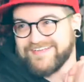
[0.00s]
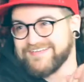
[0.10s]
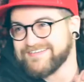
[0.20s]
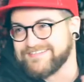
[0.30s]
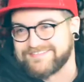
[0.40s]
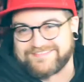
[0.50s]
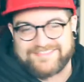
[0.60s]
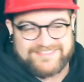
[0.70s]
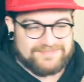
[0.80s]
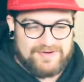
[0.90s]
and
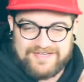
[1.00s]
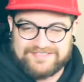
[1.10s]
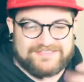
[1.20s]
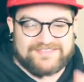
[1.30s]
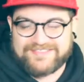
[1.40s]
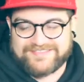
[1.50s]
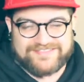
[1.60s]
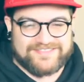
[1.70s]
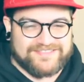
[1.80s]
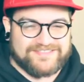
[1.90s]
it's sponsored, and
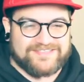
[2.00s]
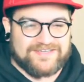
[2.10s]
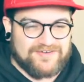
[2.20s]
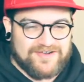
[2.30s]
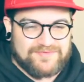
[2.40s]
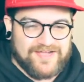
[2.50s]
it's incredible.